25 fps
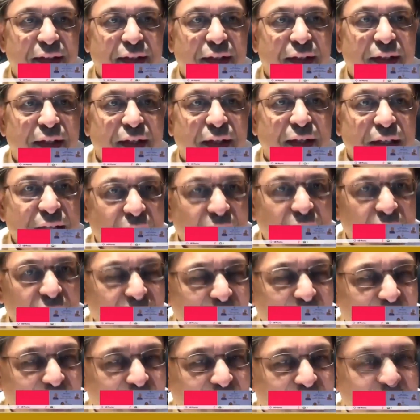Dear
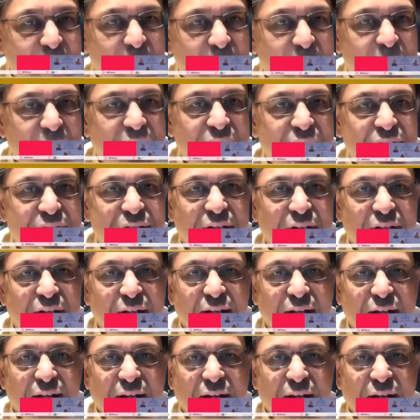faculty members,
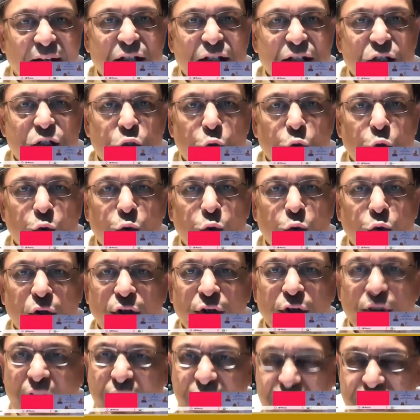let us do good
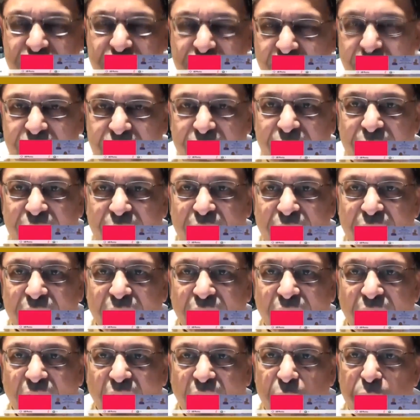research
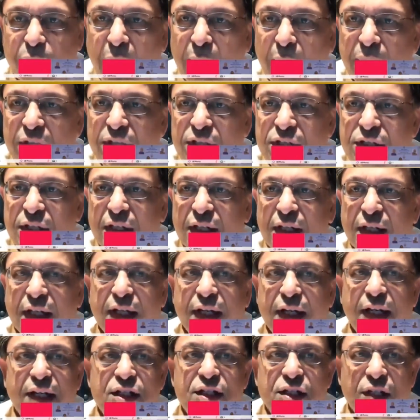and publish in
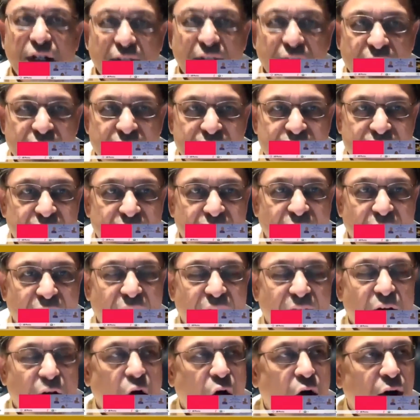leading journals and
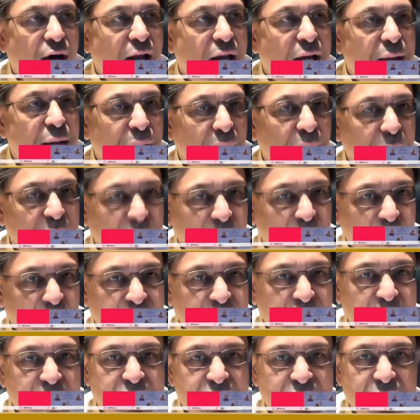online
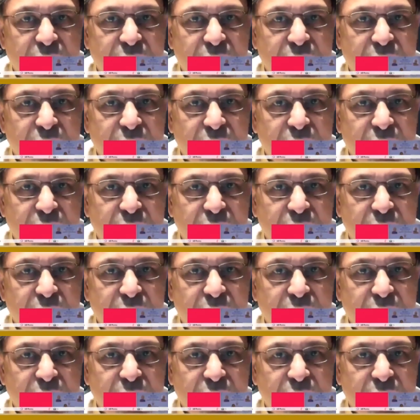publications.